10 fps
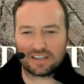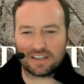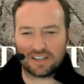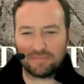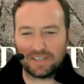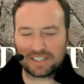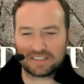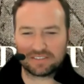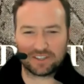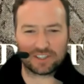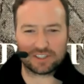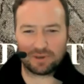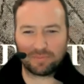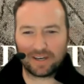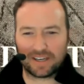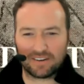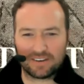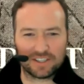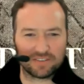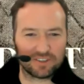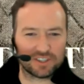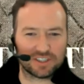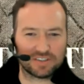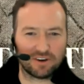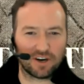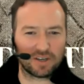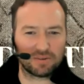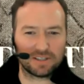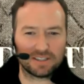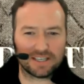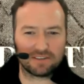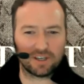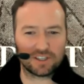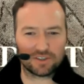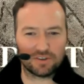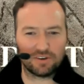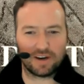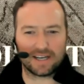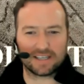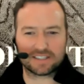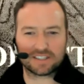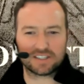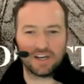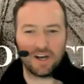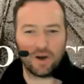alumnus of the University of Winnipeg, now at the University of Ottawa, Dan Russell, who asks,